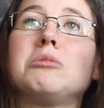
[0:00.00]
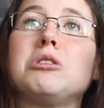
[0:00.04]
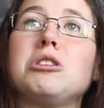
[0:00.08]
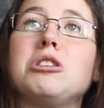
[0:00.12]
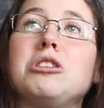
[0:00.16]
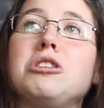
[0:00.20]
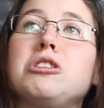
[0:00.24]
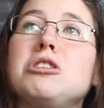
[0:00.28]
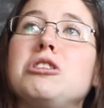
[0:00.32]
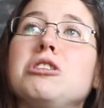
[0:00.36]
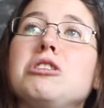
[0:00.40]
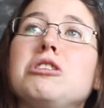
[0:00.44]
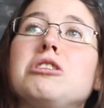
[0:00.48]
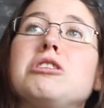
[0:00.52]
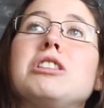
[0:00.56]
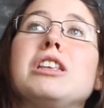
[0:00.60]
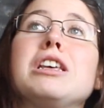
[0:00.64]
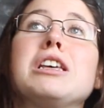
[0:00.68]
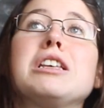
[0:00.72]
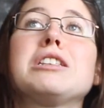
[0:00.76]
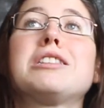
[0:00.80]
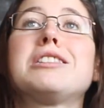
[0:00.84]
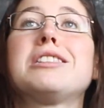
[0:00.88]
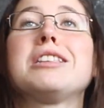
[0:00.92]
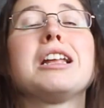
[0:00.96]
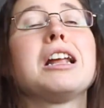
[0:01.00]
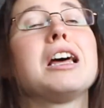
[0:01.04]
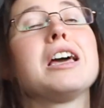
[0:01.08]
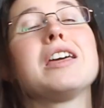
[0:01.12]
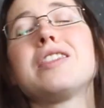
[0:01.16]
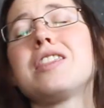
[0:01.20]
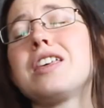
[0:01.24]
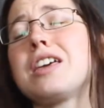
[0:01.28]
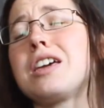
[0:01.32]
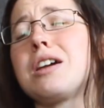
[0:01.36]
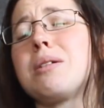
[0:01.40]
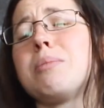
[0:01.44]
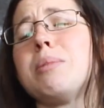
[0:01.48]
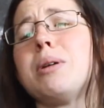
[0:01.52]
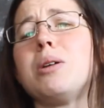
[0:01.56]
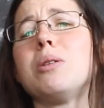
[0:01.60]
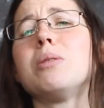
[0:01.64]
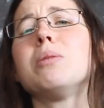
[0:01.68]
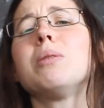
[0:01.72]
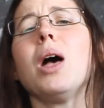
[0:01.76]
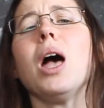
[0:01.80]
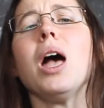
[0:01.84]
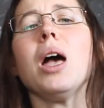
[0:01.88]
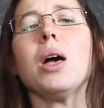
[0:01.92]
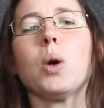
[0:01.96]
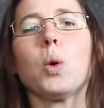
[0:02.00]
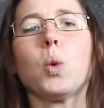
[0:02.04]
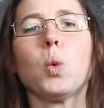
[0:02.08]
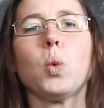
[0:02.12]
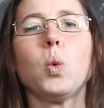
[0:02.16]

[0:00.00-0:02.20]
It's just things that I think about. Ha!